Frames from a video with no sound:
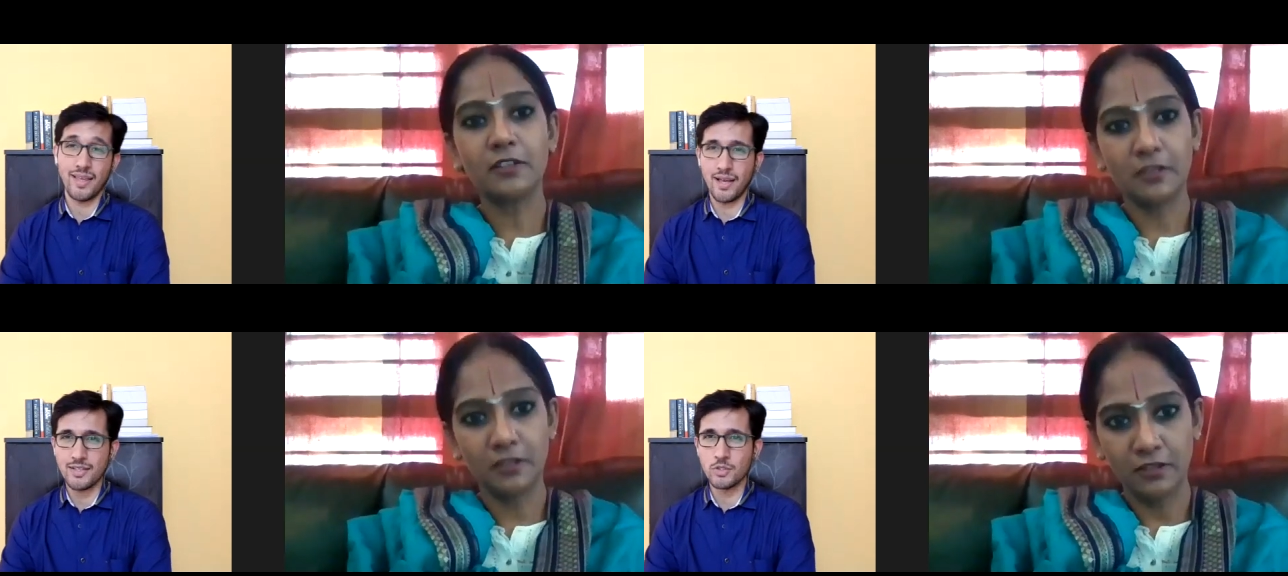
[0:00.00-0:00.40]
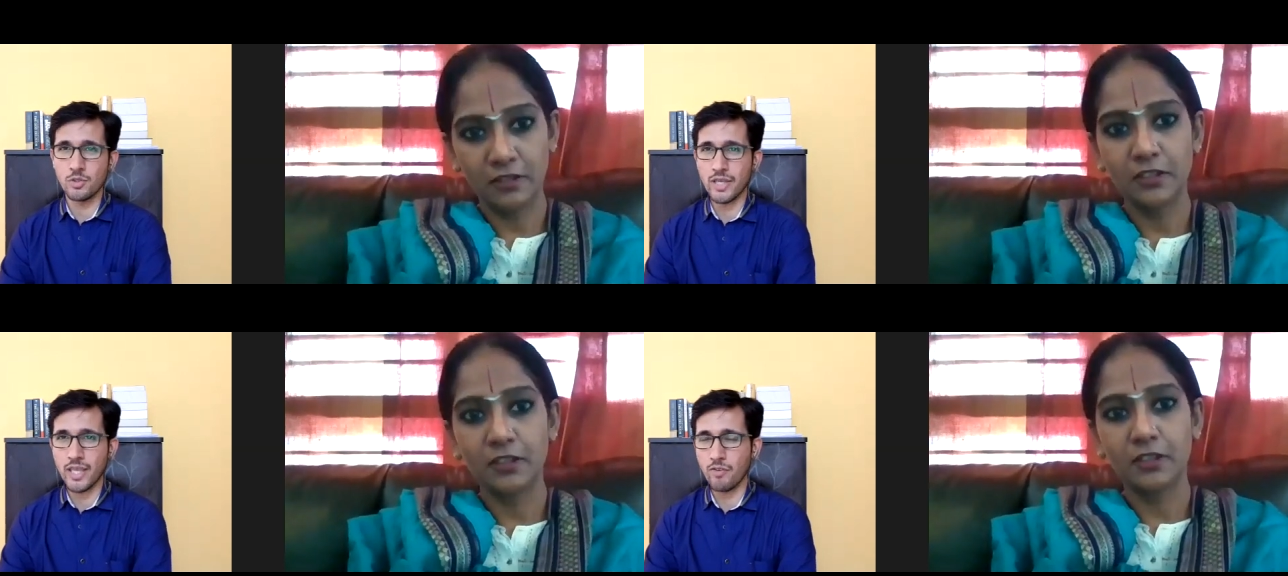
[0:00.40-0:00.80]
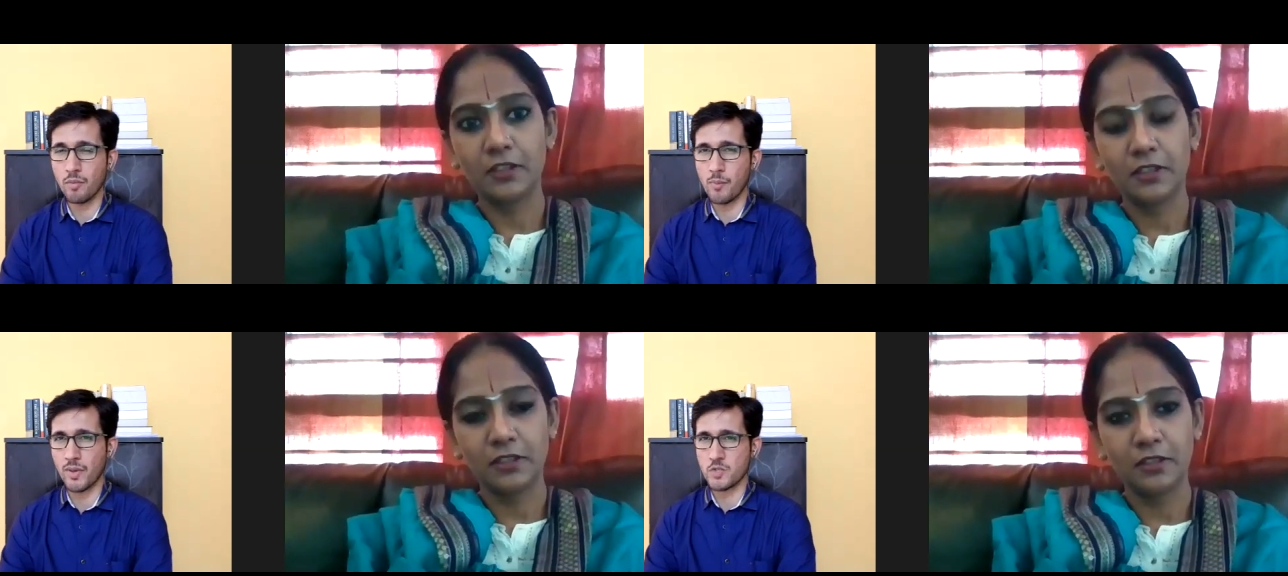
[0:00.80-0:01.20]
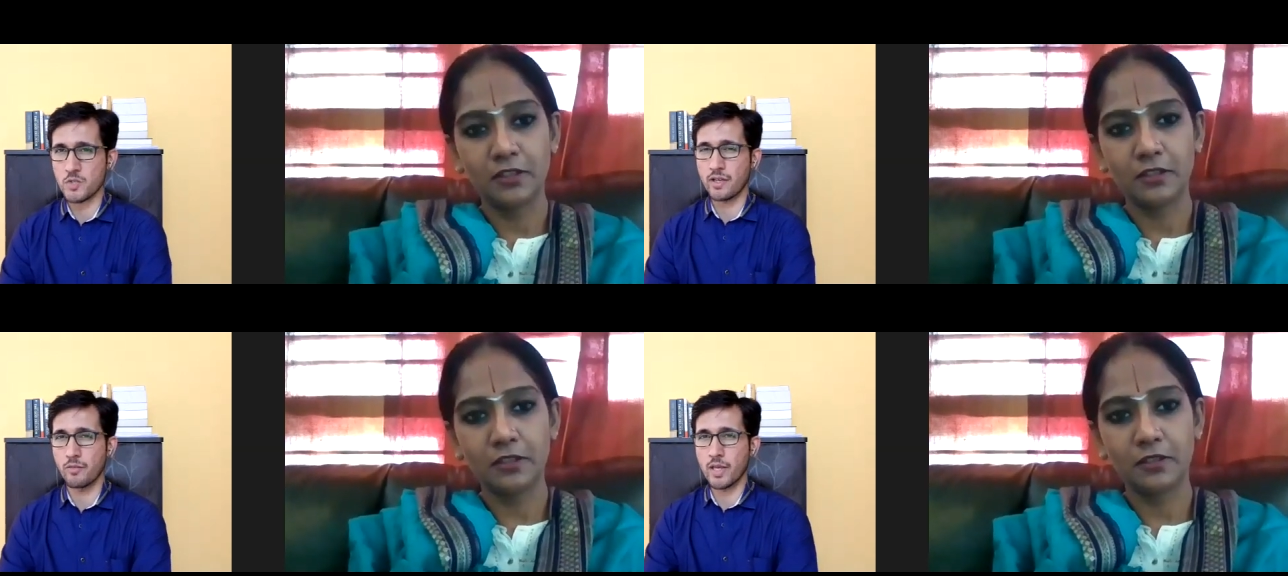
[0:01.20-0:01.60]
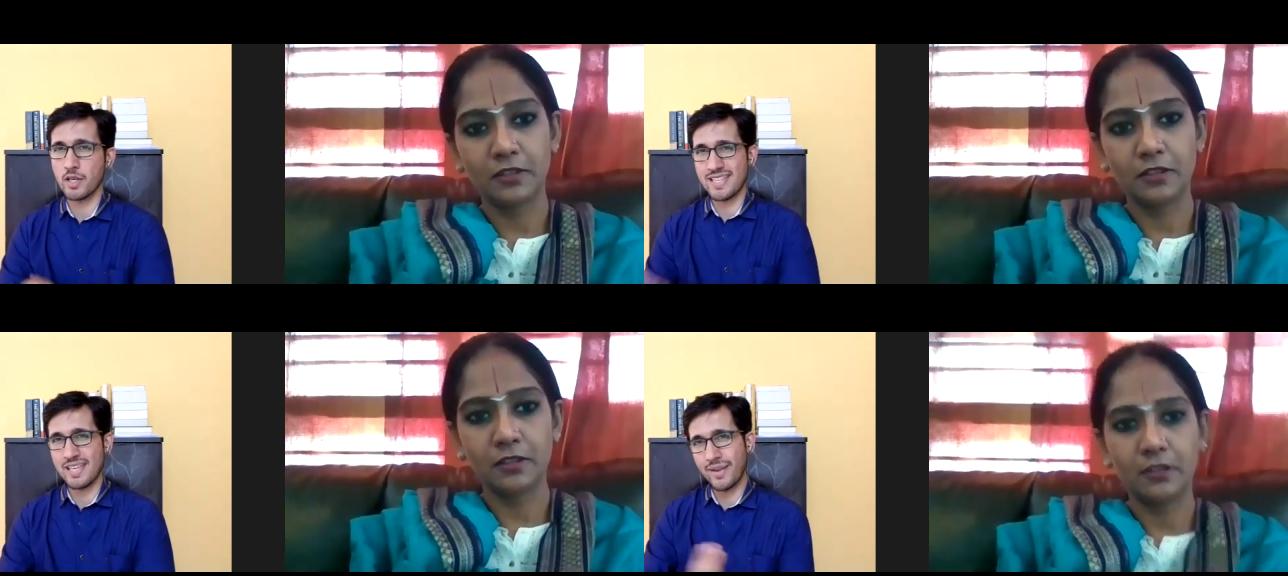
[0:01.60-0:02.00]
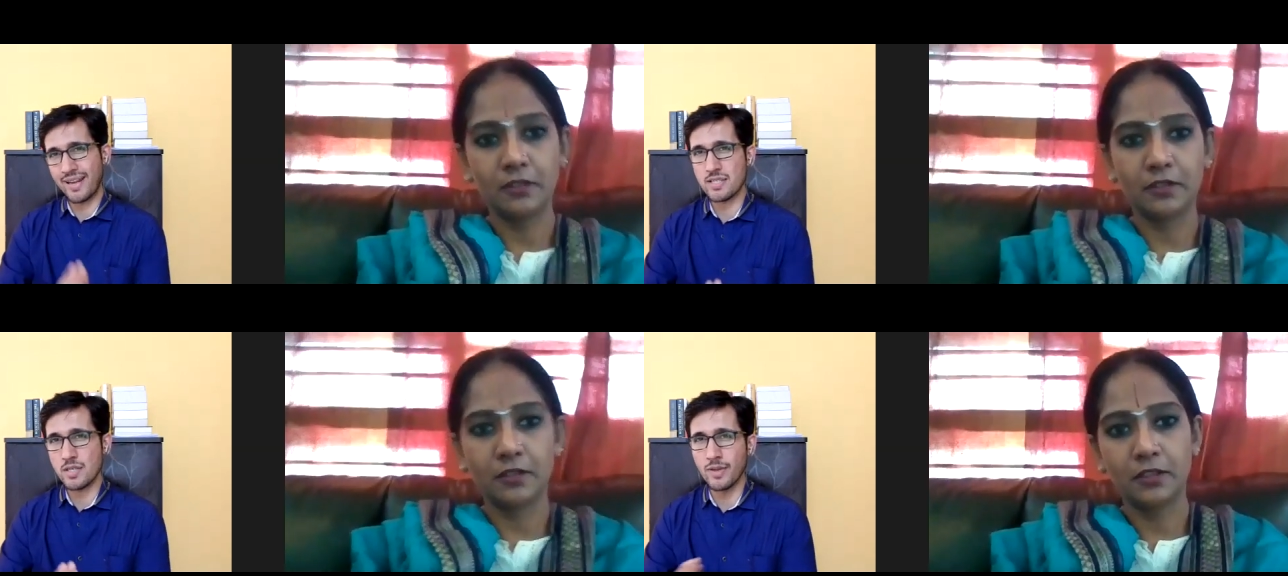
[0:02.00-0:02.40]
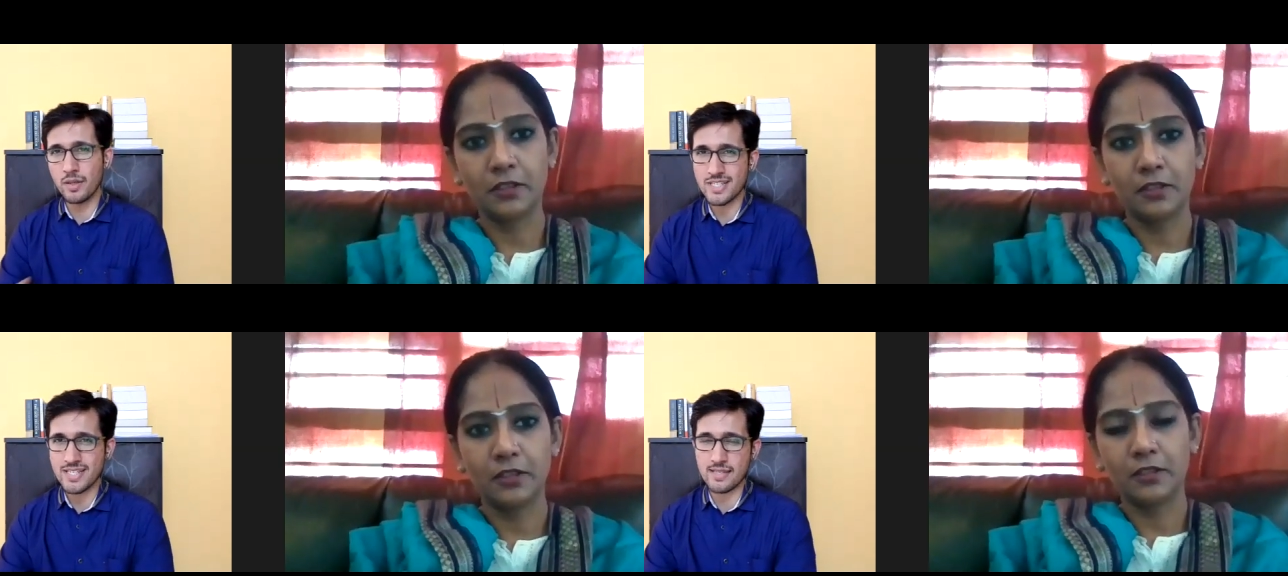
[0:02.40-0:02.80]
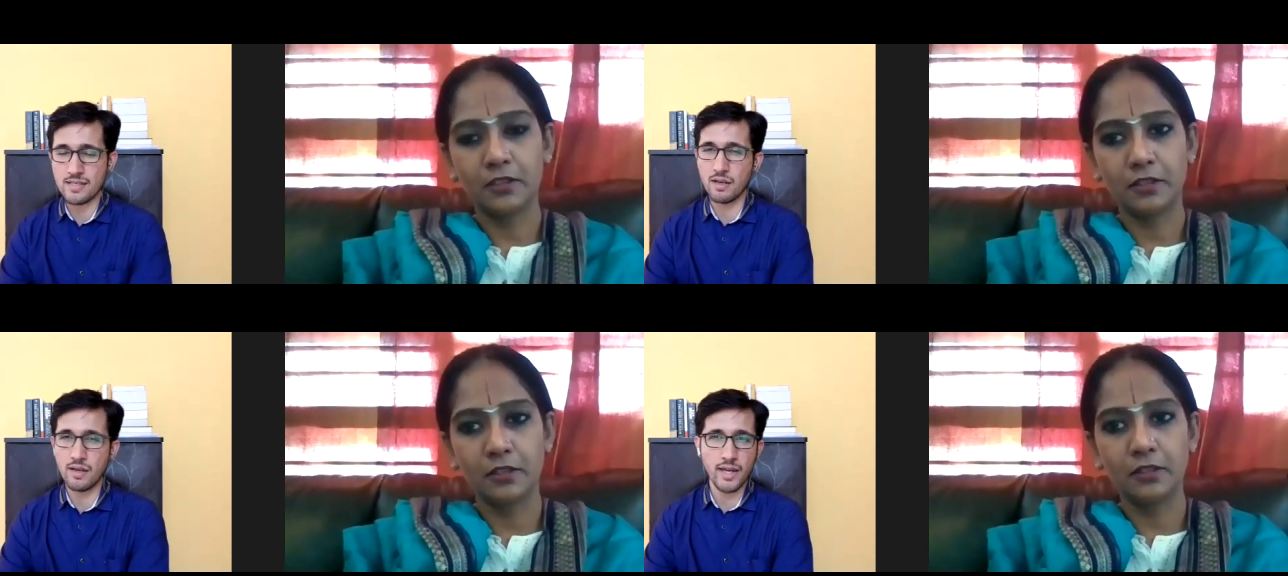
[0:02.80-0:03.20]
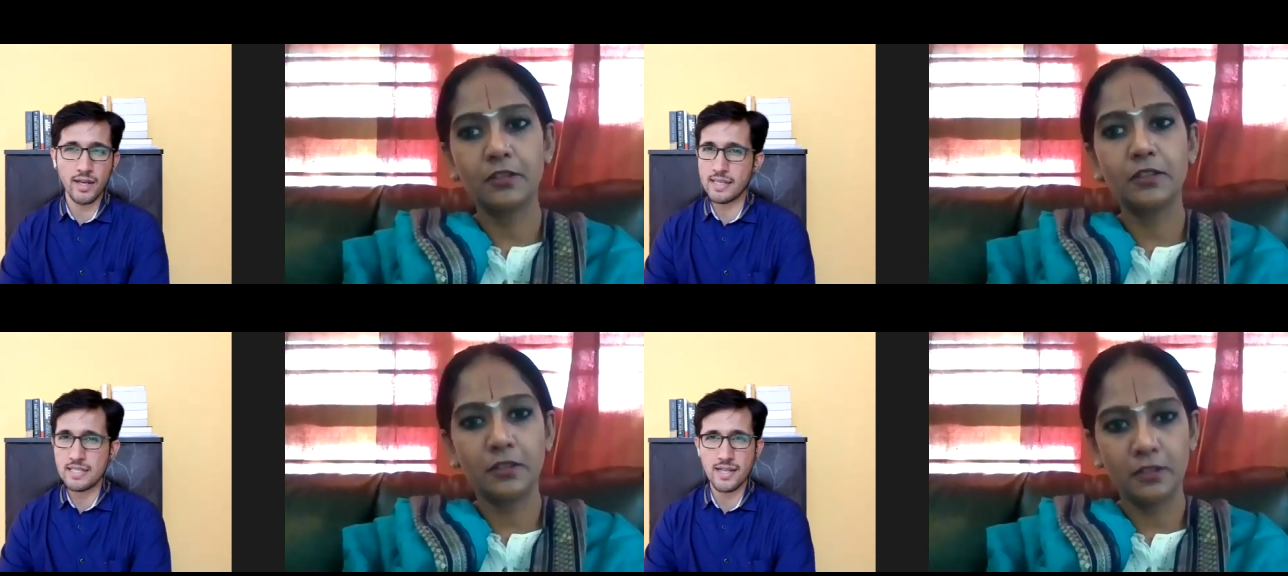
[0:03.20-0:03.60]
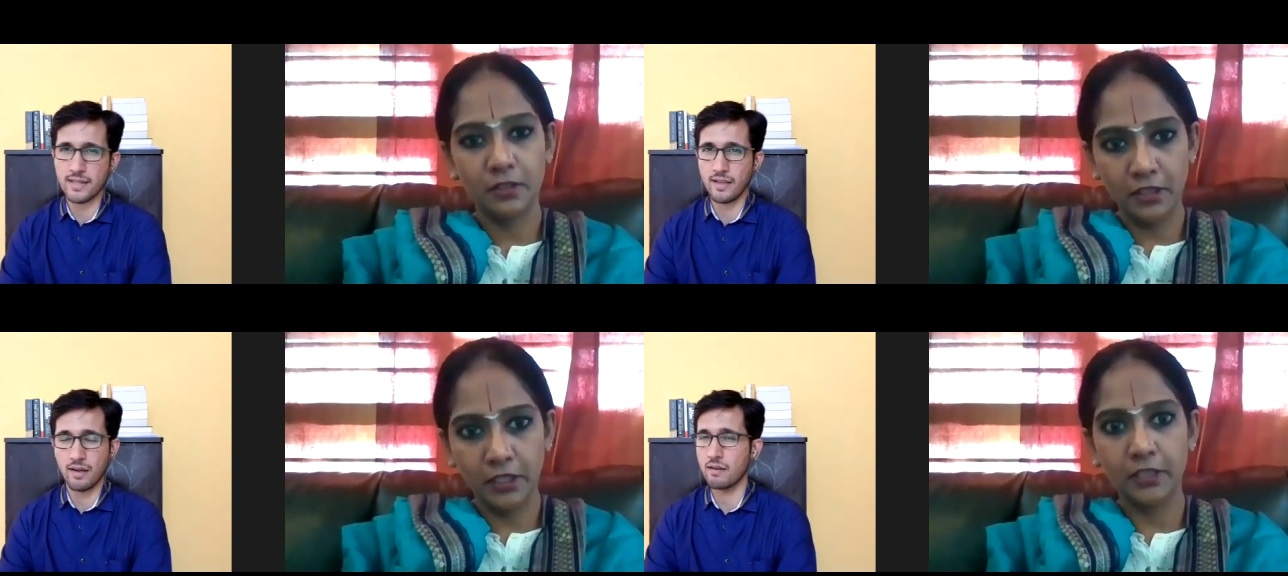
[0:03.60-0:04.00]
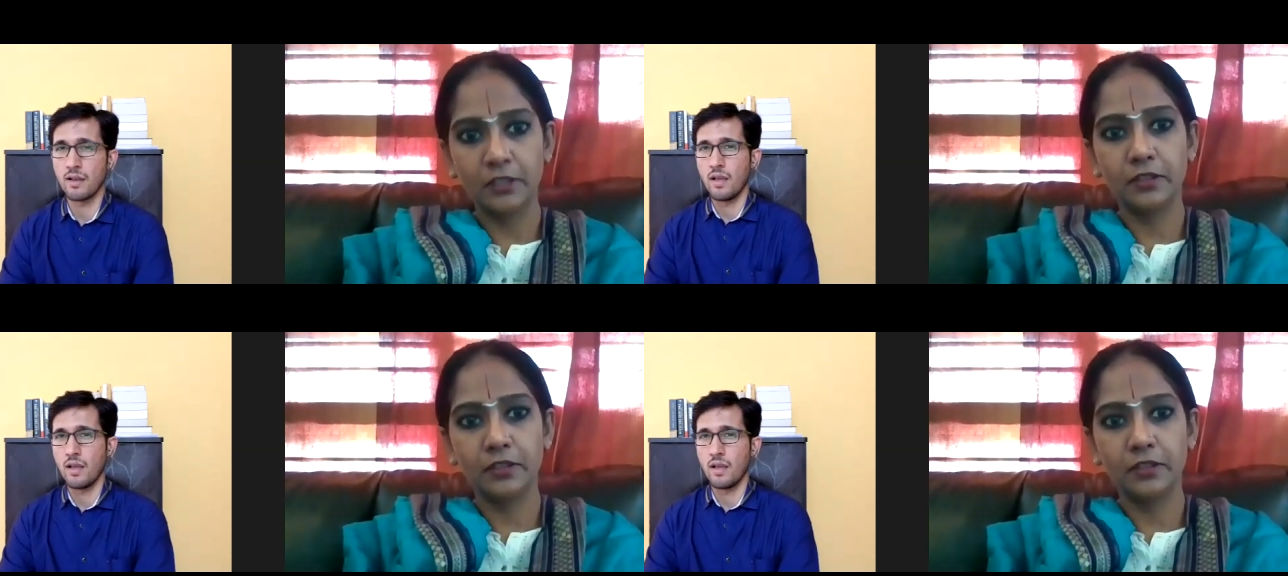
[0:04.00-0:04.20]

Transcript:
Speaker 1: yeah, so give him a perspective because he made similar mistakes earlier and things like that. Right.